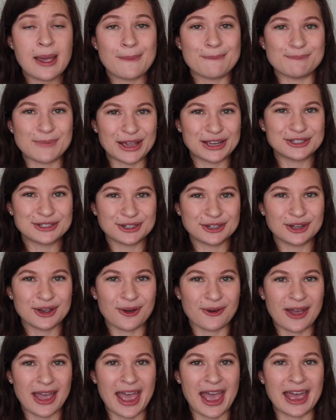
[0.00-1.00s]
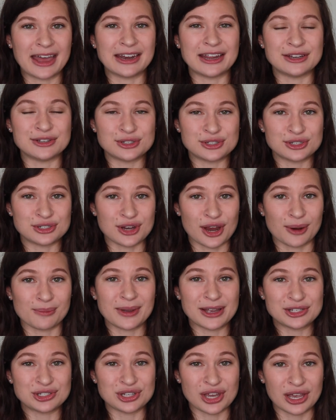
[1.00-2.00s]
make sure to go ahead and share
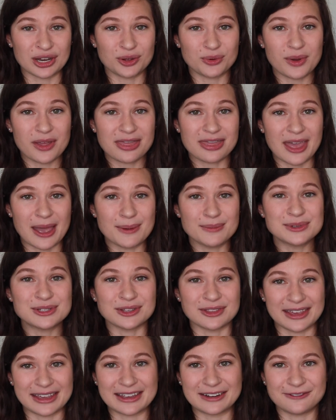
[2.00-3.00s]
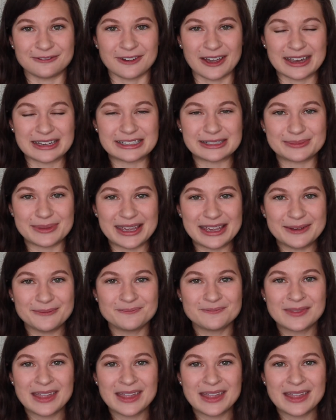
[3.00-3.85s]
my channel with them so they can find me.